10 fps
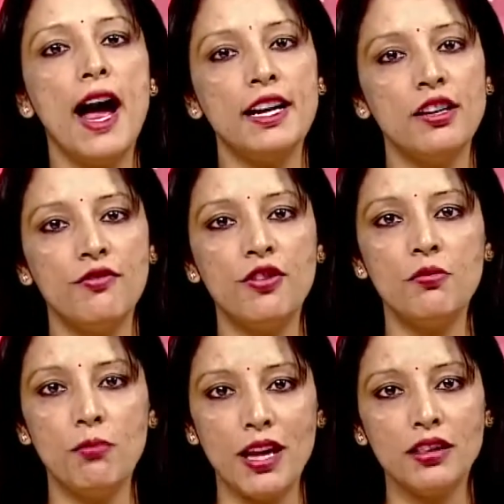and
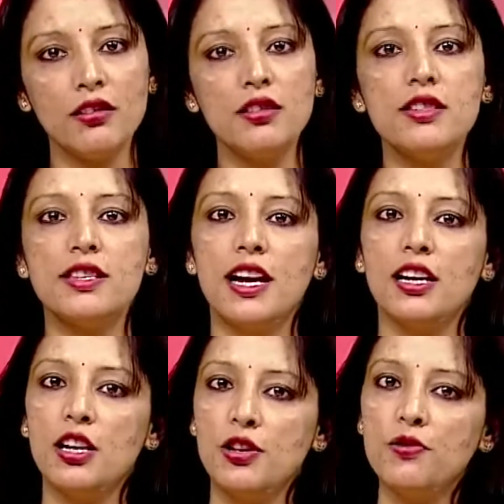different methods
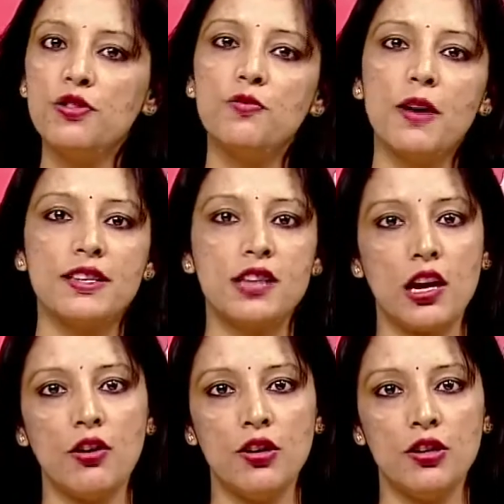that are used by
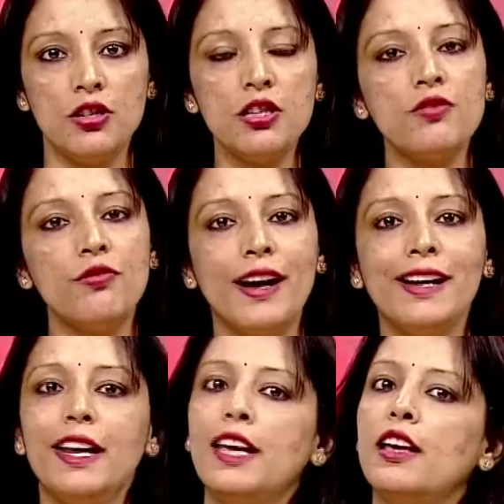psychologists
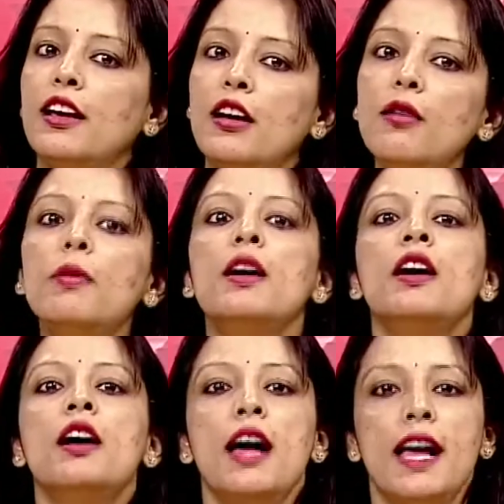while taking up
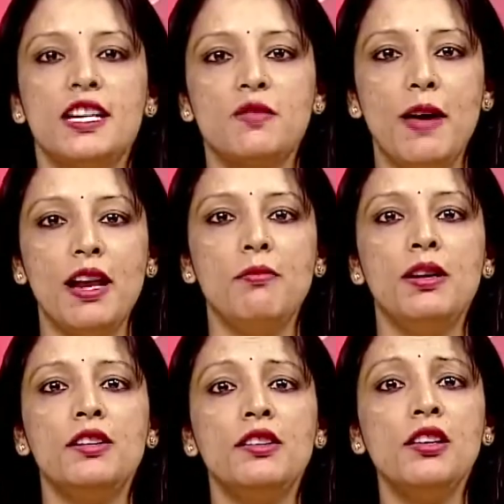
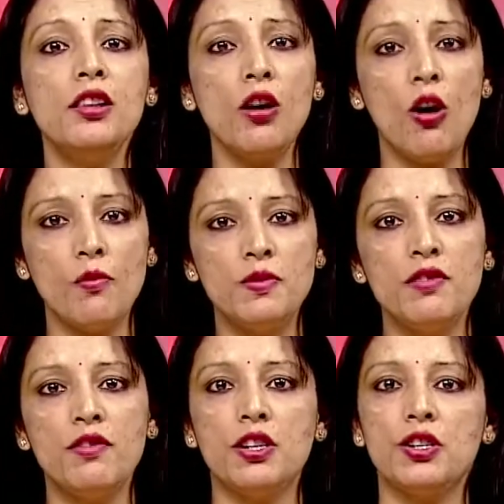experimental
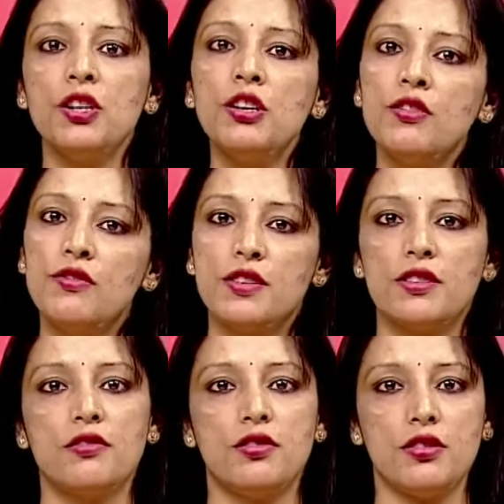observation
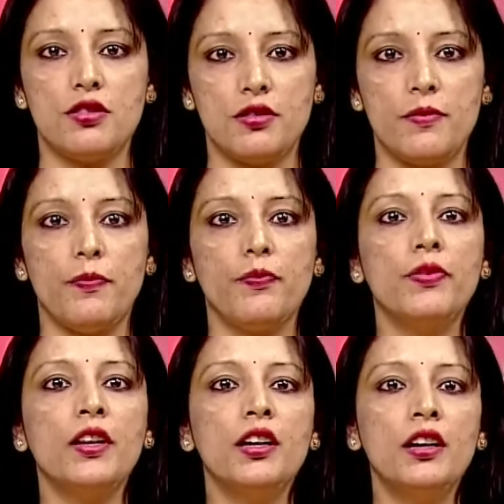researches.
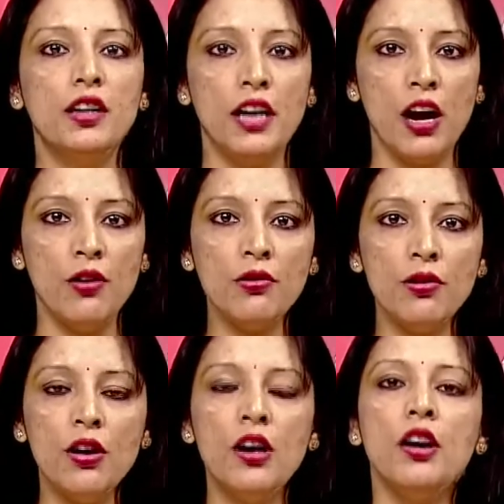Now,
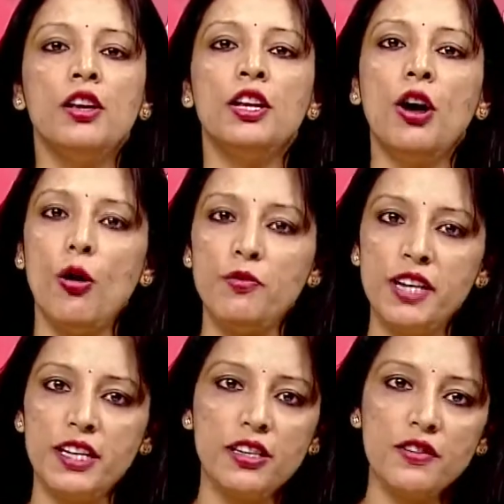the
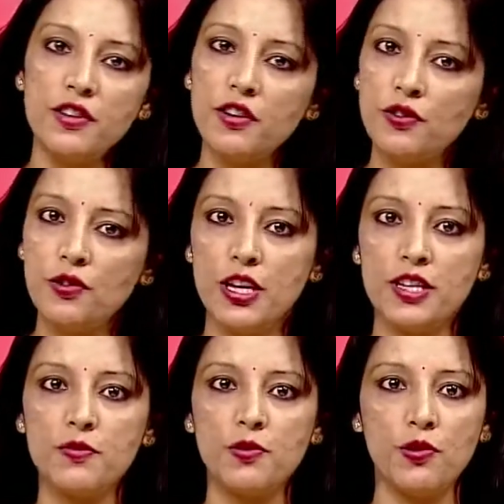objectives of today's